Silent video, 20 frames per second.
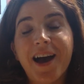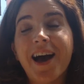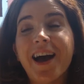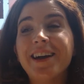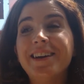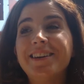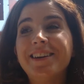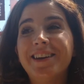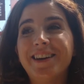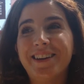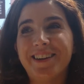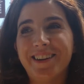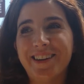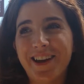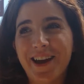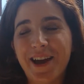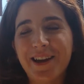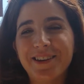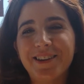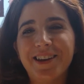I did.
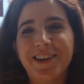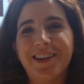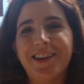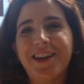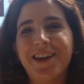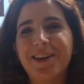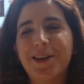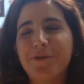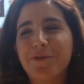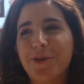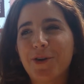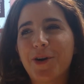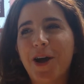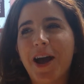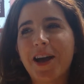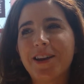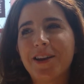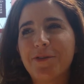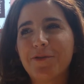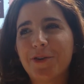
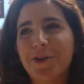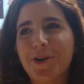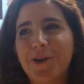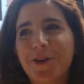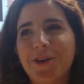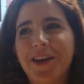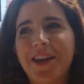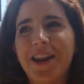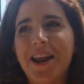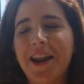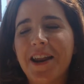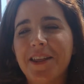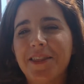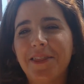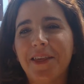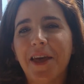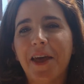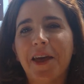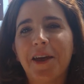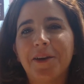I never eat
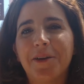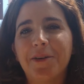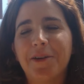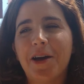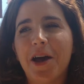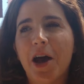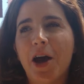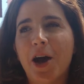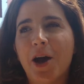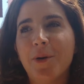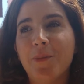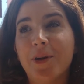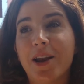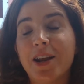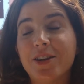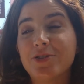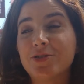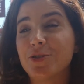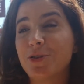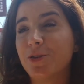anything, and
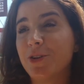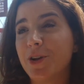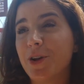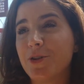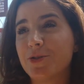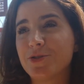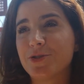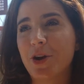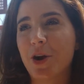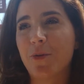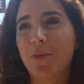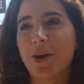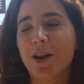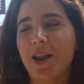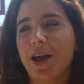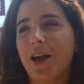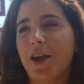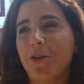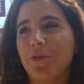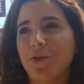I certainly don't start my
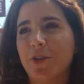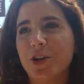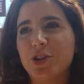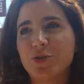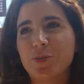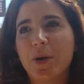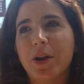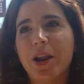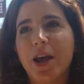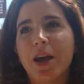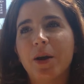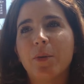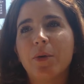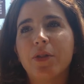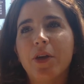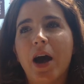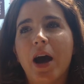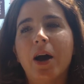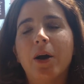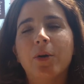day or finish my day
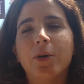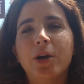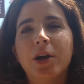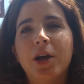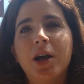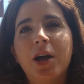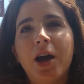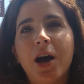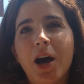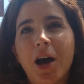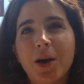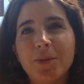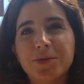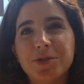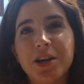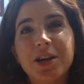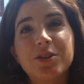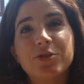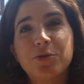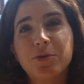without
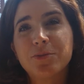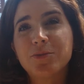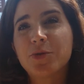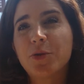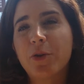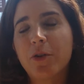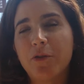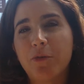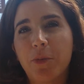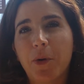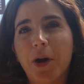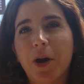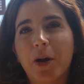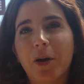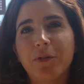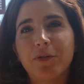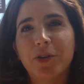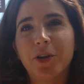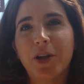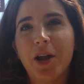saying some sort of
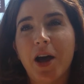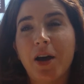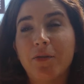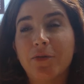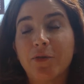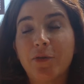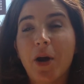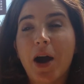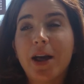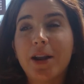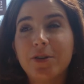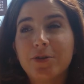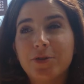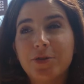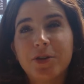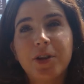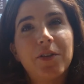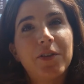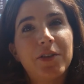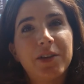prayer of
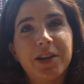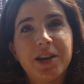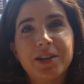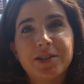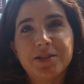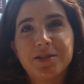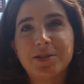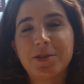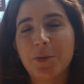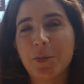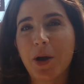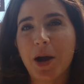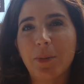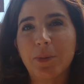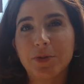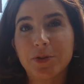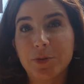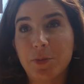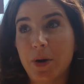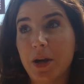gratitude at least, to be
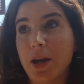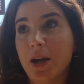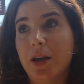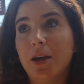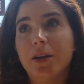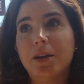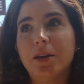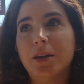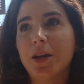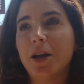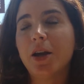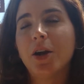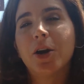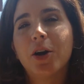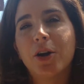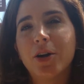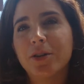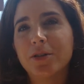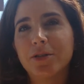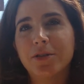able to be here
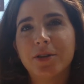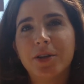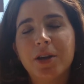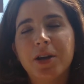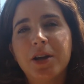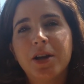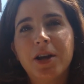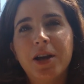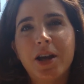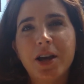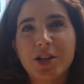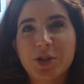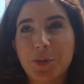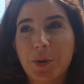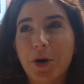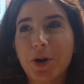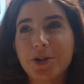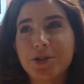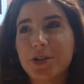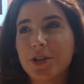and
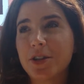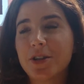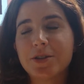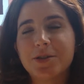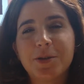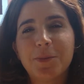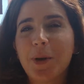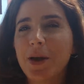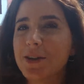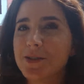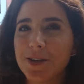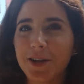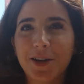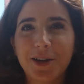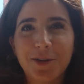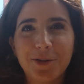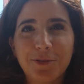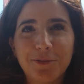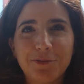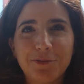experiencing this
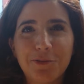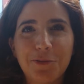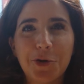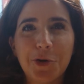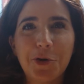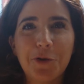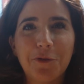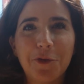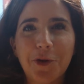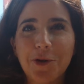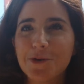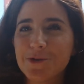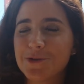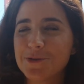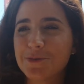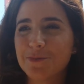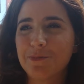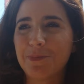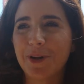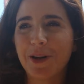amazing
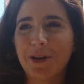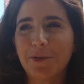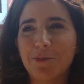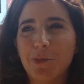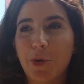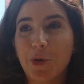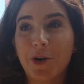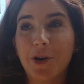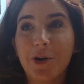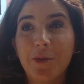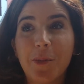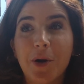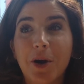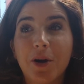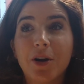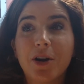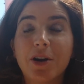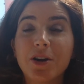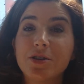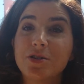universe. Being born in
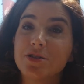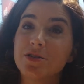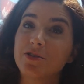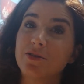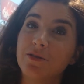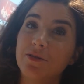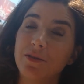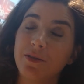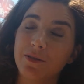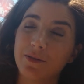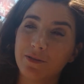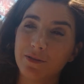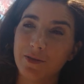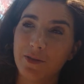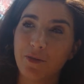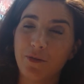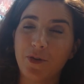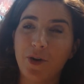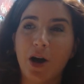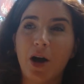America is
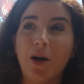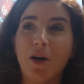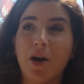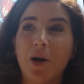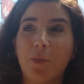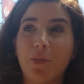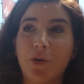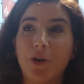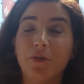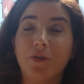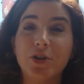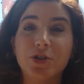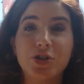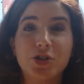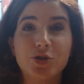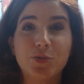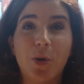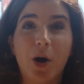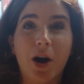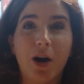a privilege
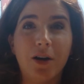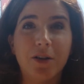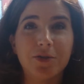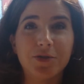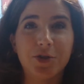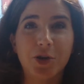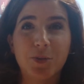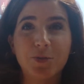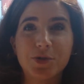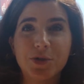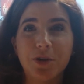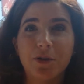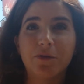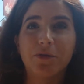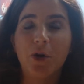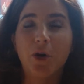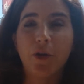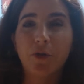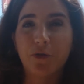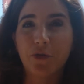as well in terms
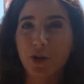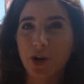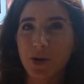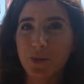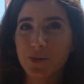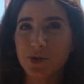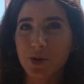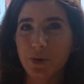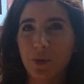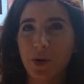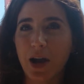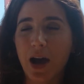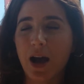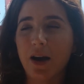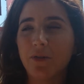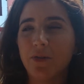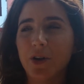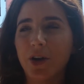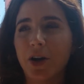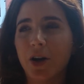of all the freedoms that we
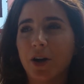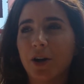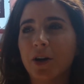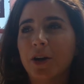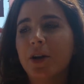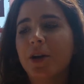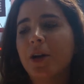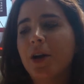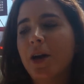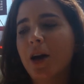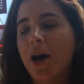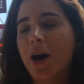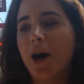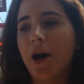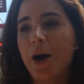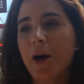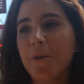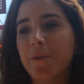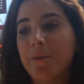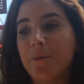have here.
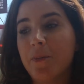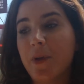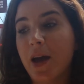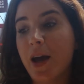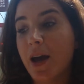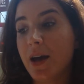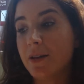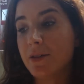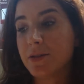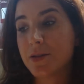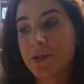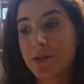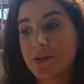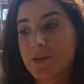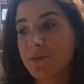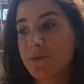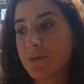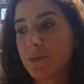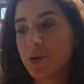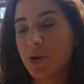And
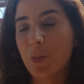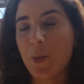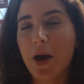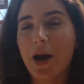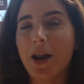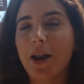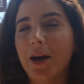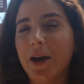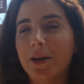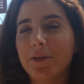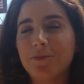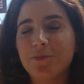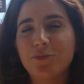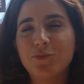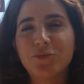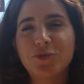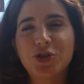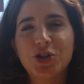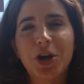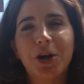to be able to
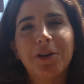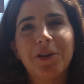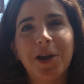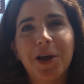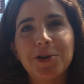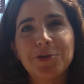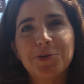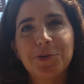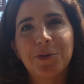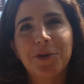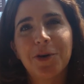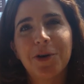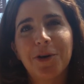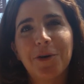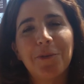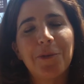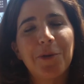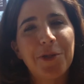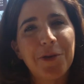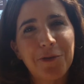share lunch with
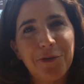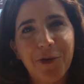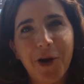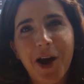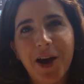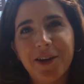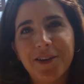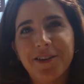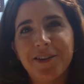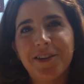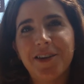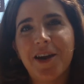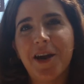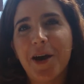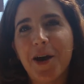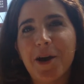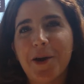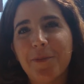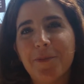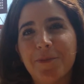a friend
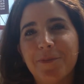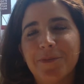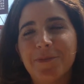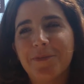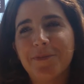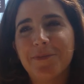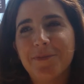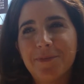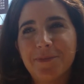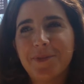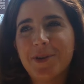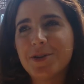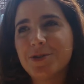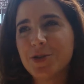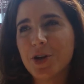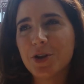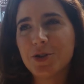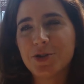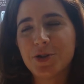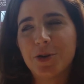
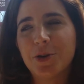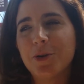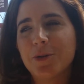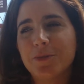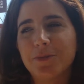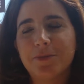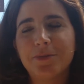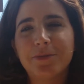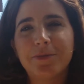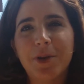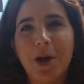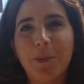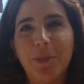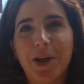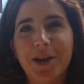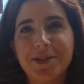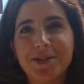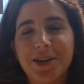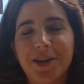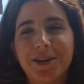is also a
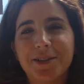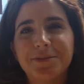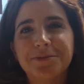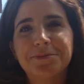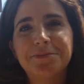blessing.